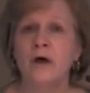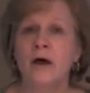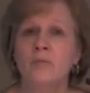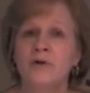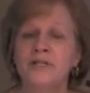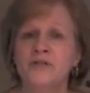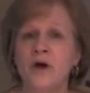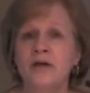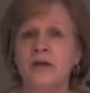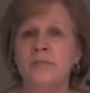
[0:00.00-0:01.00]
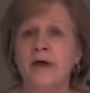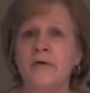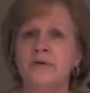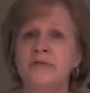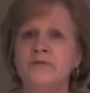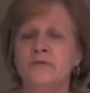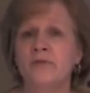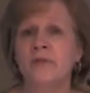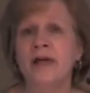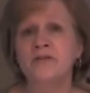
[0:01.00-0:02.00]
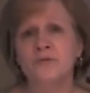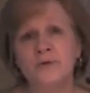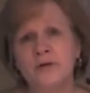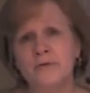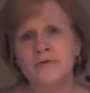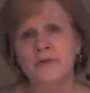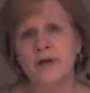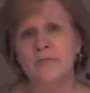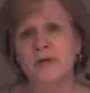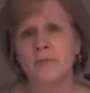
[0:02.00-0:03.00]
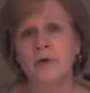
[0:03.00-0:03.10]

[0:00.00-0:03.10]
What he's talking about is, for the last 3 years that I've been a